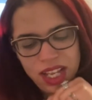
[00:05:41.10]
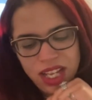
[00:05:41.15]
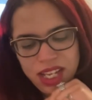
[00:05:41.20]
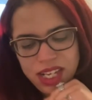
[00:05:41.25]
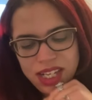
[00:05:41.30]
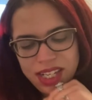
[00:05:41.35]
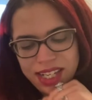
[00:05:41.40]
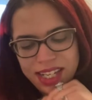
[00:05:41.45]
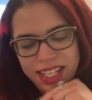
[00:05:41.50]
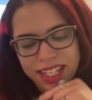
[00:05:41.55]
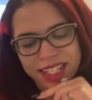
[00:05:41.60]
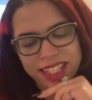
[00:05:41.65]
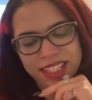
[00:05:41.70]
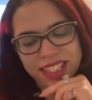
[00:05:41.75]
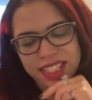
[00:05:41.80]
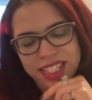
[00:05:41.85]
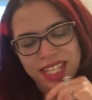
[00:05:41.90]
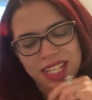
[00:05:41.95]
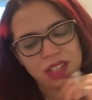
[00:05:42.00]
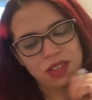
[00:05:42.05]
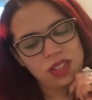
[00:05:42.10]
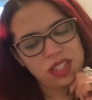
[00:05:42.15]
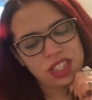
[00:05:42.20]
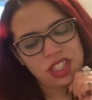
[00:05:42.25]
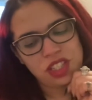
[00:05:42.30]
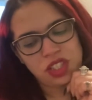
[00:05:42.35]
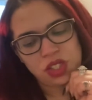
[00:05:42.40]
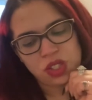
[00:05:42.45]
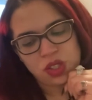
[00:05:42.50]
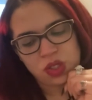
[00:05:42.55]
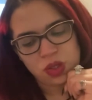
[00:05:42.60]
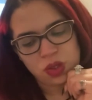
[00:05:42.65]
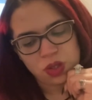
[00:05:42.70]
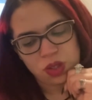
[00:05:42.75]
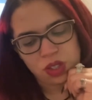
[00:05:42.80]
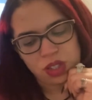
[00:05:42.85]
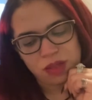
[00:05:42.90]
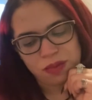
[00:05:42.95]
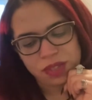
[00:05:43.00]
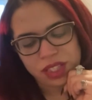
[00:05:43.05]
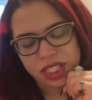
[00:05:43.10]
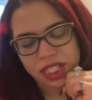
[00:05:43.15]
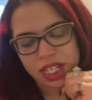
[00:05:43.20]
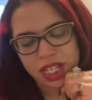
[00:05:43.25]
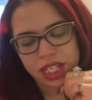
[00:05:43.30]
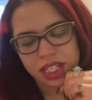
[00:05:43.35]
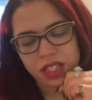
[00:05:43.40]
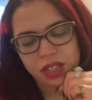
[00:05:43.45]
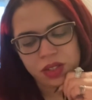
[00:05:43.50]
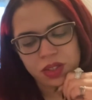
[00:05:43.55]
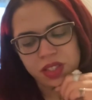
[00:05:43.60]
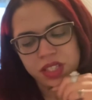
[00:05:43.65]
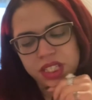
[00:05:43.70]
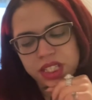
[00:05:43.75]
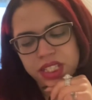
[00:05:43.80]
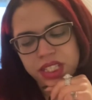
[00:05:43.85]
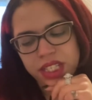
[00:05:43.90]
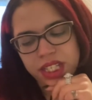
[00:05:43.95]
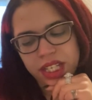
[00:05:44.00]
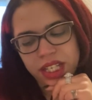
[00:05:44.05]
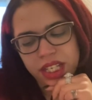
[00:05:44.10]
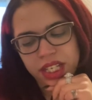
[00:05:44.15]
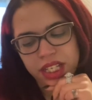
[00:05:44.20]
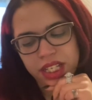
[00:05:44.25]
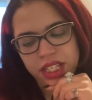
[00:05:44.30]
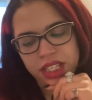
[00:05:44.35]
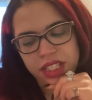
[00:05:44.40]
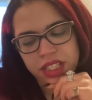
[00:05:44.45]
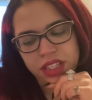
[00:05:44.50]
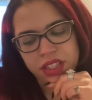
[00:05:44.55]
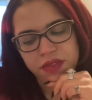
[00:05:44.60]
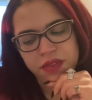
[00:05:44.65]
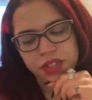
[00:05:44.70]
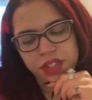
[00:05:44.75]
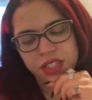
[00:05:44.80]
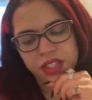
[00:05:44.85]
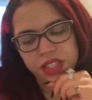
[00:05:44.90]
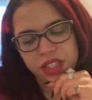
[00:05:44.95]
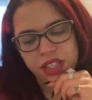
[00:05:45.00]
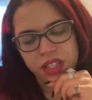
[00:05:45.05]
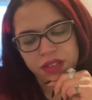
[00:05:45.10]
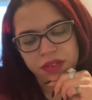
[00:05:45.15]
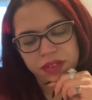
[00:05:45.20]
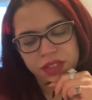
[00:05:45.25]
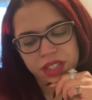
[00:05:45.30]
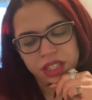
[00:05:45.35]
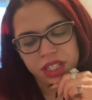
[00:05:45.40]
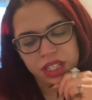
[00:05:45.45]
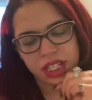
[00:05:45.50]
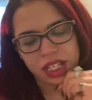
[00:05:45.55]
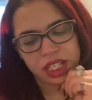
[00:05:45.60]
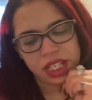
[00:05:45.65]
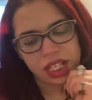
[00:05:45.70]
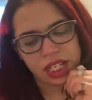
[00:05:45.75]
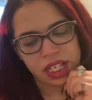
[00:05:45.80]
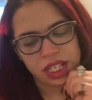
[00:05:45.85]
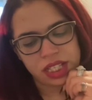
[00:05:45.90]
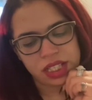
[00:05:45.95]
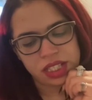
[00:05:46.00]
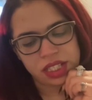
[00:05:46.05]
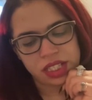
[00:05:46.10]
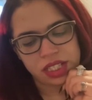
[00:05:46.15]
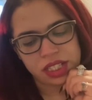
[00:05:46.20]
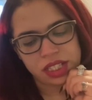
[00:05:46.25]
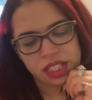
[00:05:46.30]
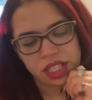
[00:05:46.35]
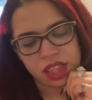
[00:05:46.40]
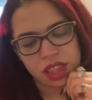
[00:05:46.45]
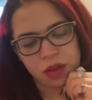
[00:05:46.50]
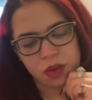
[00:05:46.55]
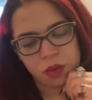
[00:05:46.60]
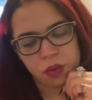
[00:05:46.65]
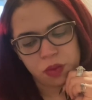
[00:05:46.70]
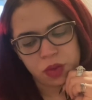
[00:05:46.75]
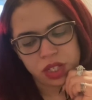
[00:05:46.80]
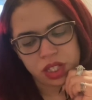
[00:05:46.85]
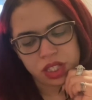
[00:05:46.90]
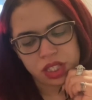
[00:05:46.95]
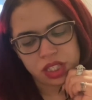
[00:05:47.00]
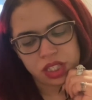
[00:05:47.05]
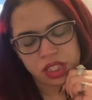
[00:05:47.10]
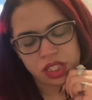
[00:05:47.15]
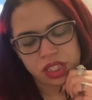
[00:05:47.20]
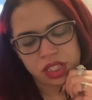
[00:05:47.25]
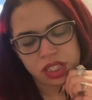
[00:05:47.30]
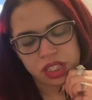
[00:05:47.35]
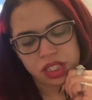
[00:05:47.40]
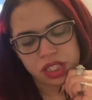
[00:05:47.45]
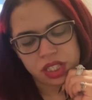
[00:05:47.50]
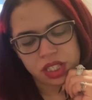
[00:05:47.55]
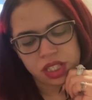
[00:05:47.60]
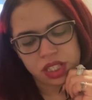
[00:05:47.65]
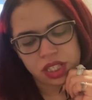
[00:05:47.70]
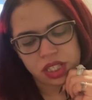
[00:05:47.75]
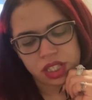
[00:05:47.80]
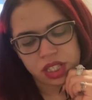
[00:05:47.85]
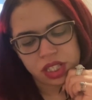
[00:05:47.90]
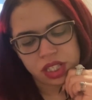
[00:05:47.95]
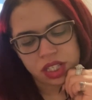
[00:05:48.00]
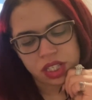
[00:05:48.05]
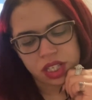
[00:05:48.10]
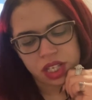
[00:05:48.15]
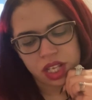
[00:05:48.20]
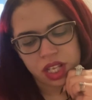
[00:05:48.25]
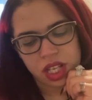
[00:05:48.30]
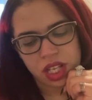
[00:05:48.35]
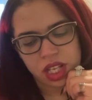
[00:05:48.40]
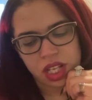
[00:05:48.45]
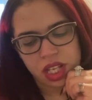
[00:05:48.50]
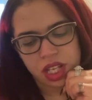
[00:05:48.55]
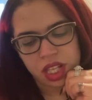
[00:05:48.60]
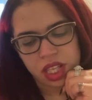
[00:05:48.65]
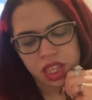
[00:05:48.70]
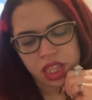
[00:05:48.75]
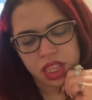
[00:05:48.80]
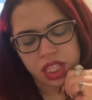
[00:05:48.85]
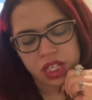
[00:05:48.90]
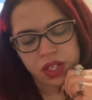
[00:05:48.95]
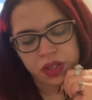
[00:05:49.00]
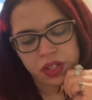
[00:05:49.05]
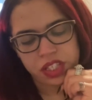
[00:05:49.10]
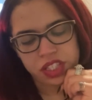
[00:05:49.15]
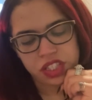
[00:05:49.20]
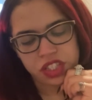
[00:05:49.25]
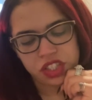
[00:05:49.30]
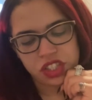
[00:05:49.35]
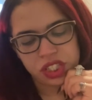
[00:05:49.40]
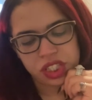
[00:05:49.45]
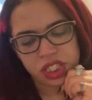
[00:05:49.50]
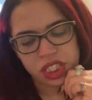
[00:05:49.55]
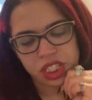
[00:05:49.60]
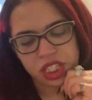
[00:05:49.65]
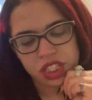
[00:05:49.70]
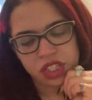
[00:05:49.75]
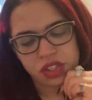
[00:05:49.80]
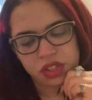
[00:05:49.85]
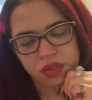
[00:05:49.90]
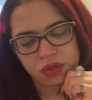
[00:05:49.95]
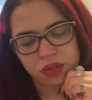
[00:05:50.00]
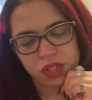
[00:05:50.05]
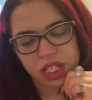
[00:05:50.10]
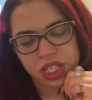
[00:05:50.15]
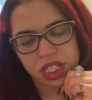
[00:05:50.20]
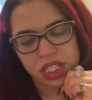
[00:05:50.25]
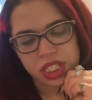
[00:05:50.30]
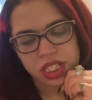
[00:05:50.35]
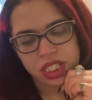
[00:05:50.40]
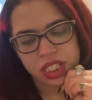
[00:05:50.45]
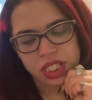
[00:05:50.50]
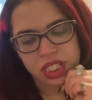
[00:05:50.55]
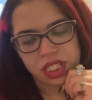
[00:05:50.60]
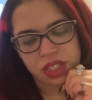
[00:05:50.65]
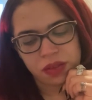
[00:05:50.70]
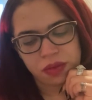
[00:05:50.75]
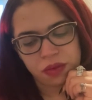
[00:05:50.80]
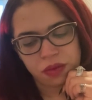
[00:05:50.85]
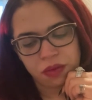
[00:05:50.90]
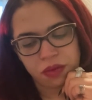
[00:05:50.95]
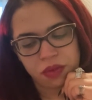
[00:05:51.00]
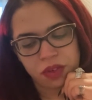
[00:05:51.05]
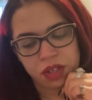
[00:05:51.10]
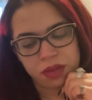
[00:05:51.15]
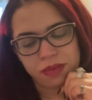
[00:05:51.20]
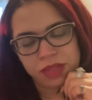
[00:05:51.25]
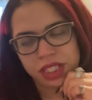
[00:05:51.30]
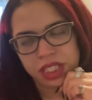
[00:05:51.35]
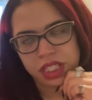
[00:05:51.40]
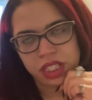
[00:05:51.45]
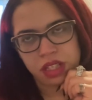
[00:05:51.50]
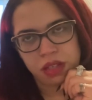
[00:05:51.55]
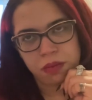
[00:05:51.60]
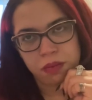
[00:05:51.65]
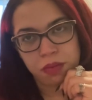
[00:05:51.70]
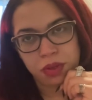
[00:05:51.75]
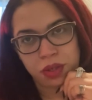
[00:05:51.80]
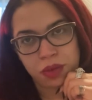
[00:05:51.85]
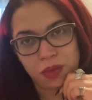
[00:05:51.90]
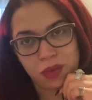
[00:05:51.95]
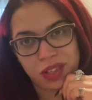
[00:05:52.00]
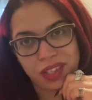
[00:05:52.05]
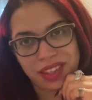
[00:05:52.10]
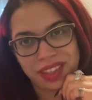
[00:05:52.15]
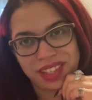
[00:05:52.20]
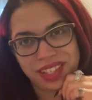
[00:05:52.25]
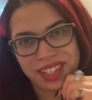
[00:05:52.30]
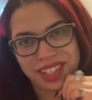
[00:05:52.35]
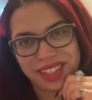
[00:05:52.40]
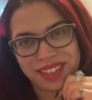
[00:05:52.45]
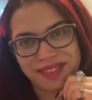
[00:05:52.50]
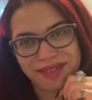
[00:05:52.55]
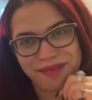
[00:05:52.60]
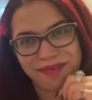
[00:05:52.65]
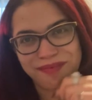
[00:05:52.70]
Like 1,000 storms held in the hand of soft against the winds, there is change arising from deep within.